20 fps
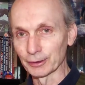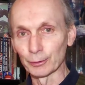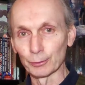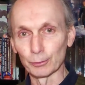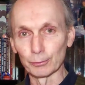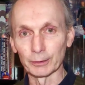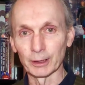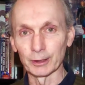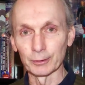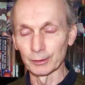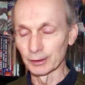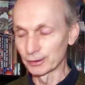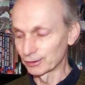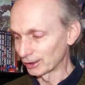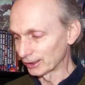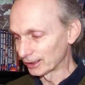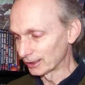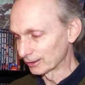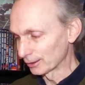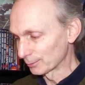You all know the
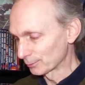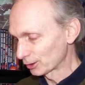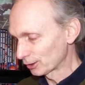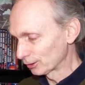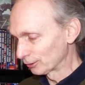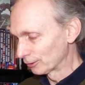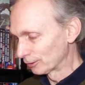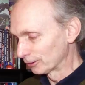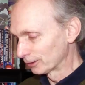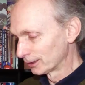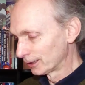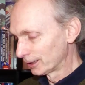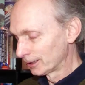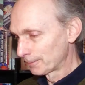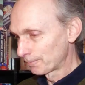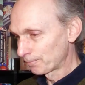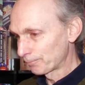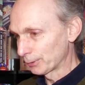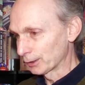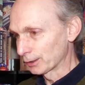scene, I'm sure,
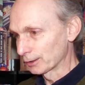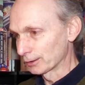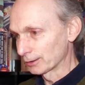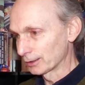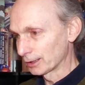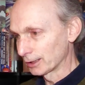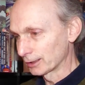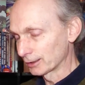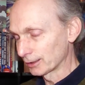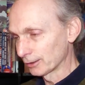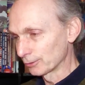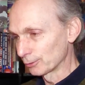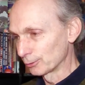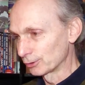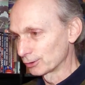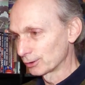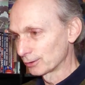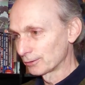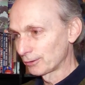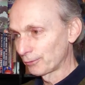but it
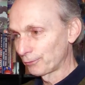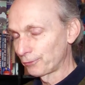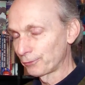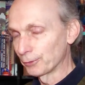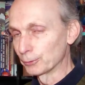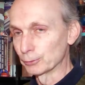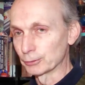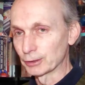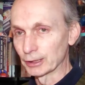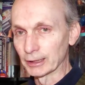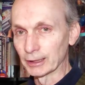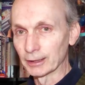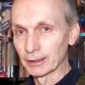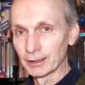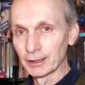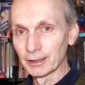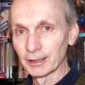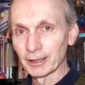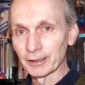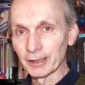goes faulty
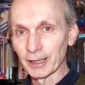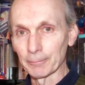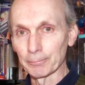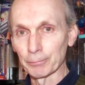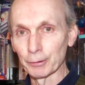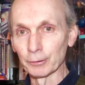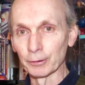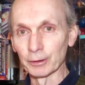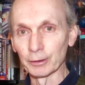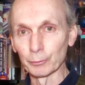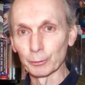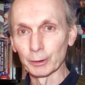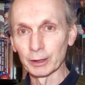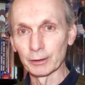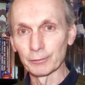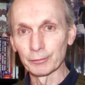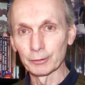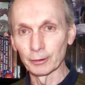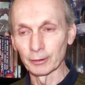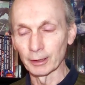at that point where
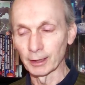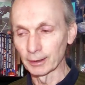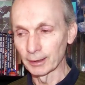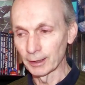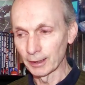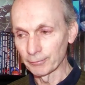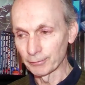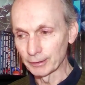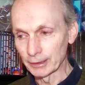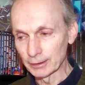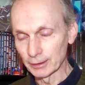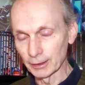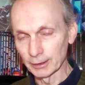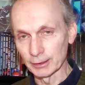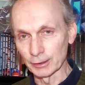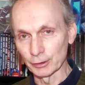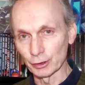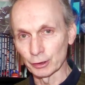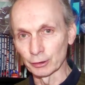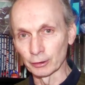you've got that lovely
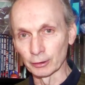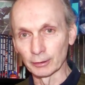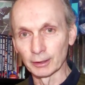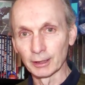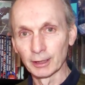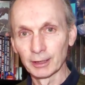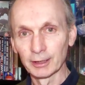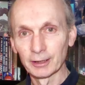night shot